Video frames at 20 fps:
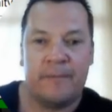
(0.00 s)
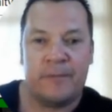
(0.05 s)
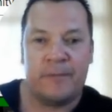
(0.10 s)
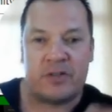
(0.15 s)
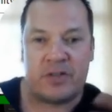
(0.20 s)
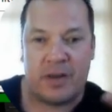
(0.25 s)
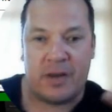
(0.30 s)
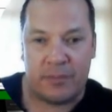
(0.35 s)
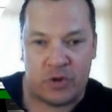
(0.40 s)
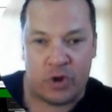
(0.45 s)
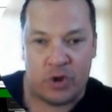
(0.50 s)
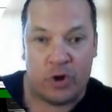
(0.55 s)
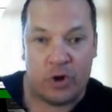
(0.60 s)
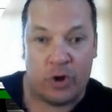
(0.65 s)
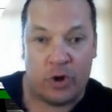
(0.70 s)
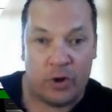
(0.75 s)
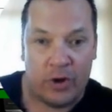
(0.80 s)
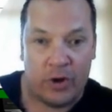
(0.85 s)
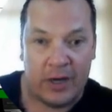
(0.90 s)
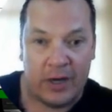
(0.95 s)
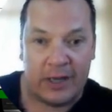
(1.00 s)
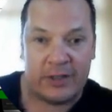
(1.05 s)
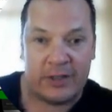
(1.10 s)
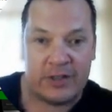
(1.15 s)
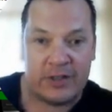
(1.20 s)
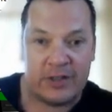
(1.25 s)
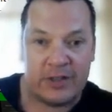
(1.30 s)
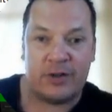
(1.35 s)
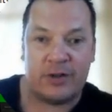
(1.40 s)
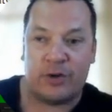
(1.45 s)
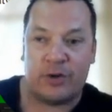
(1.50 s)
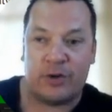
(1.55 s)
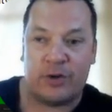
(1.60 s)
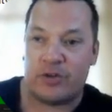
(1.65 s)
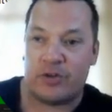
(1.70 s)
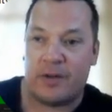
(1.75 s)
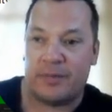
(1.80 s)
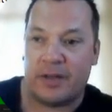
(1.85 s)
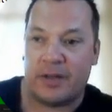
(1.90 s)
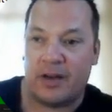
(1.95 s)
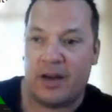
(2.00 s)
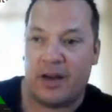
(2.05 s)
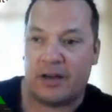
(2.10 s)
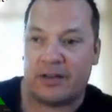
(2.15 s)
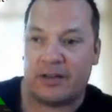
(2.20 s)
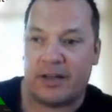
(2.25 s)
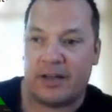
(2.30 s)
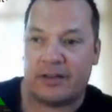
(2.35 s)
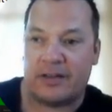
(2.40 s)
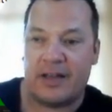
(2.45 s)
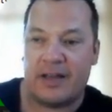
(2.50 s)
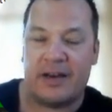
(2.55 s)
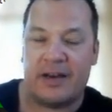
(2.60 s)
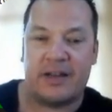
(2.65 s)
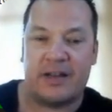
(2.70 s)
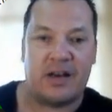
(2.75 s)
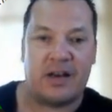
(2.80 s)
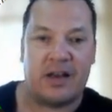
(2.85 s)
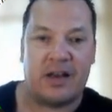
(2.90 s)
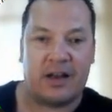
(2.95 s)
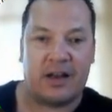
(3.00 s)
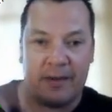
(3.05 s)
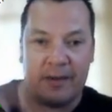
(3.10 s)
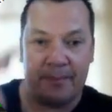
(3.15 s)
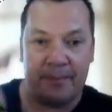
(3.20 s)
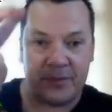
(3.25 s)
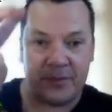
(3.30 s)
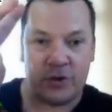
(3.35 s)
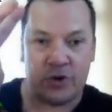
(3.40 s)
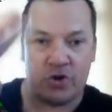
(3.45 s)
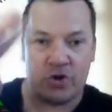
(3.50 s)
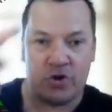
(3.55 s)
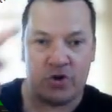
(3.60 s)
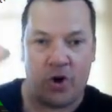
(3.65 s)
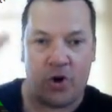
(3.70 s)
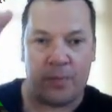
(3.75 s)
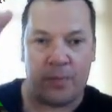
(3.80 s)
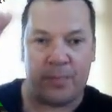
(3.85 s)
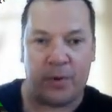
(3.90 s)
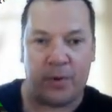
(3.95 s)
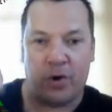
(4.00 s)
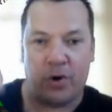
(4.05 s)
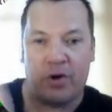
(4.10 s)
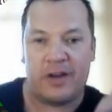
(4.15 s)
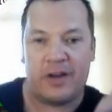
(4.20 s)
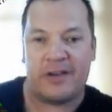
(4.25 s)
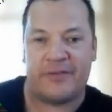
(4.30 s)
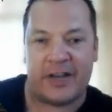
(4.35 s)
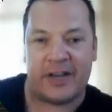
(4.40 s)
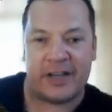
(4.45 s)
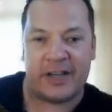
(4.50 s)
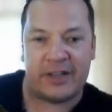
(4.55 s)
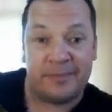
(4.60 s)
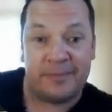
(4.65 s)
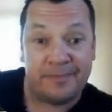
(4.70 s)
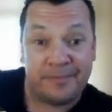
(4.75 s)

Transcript: some solo ads or something like that, then it's like a snowball effect.